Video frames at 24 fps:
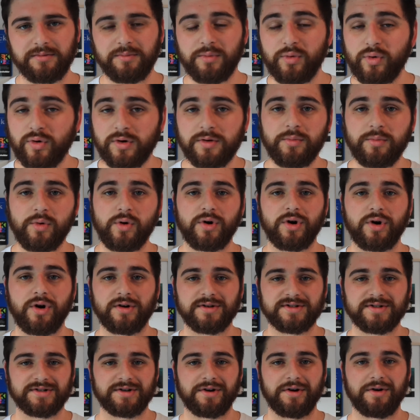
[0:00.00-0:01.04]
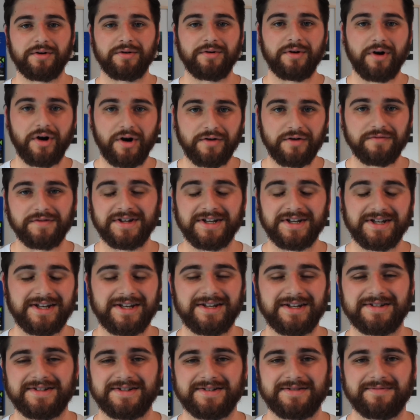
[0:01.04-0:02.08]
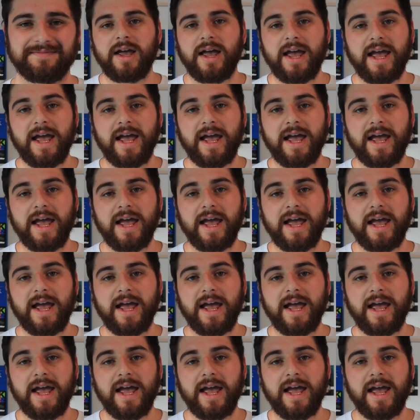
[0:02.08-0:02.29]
more and more Costco over the years.